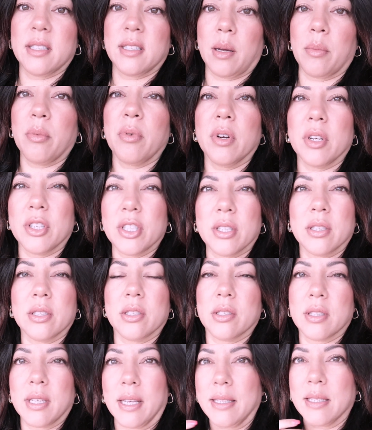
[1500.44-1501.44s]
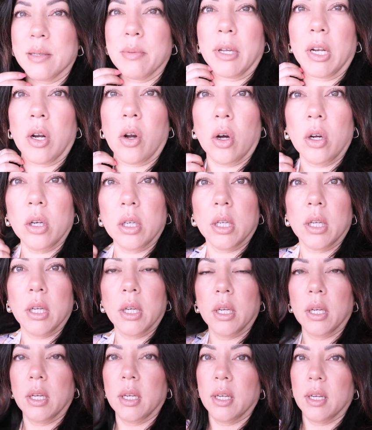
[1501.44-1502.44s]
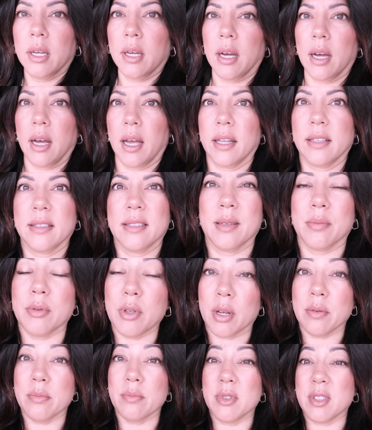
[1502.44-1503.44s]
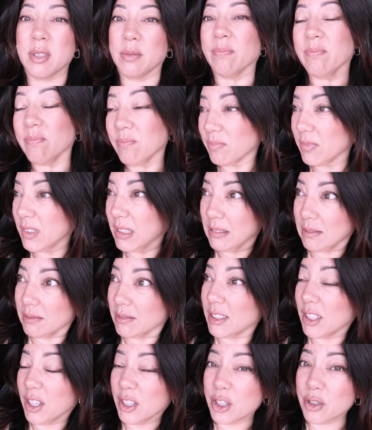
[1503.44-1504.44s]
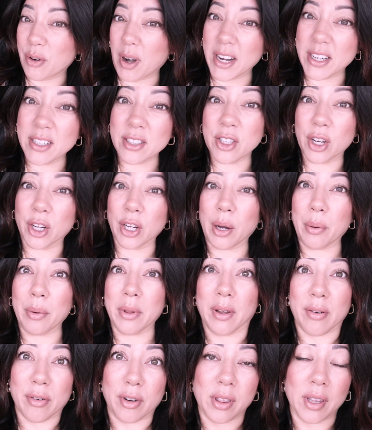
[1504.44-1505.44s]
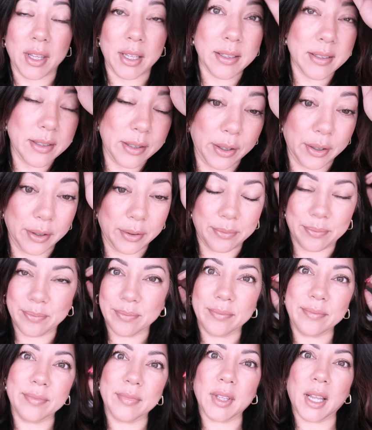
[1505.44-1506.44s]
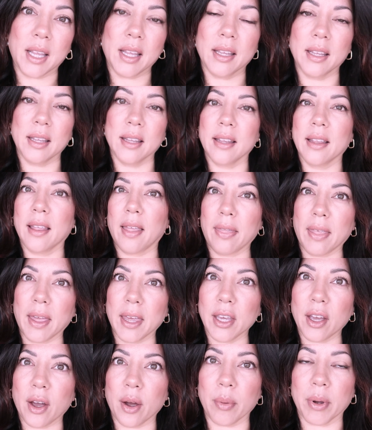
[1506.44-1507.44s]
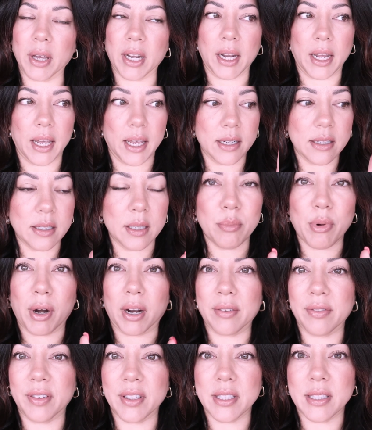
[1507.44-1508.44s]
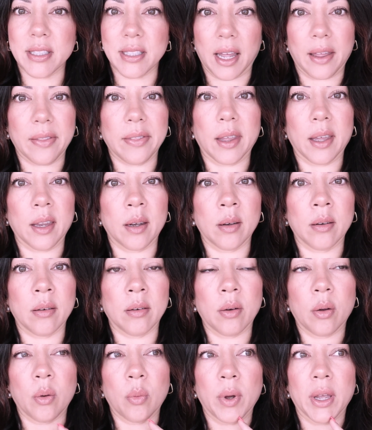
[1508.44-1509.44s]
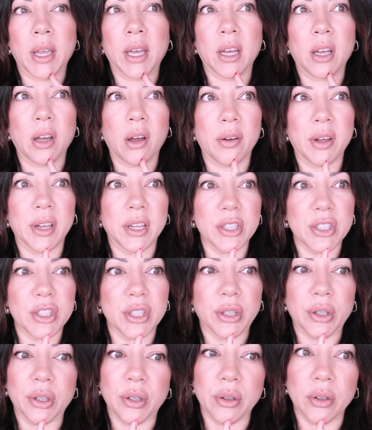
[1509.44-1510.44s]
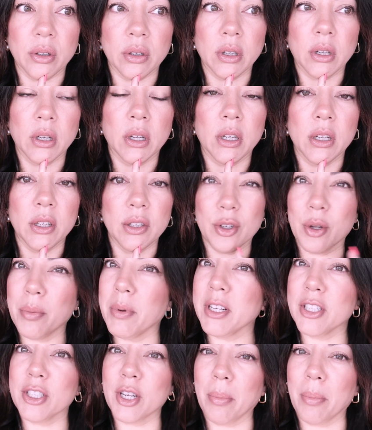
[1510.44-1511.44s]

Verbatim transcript: in summer it just gets a bit hot, and sometimes, you know, trainers don't go with everything. So there you go, we're going to head to breakfast and then we are going to do a bit of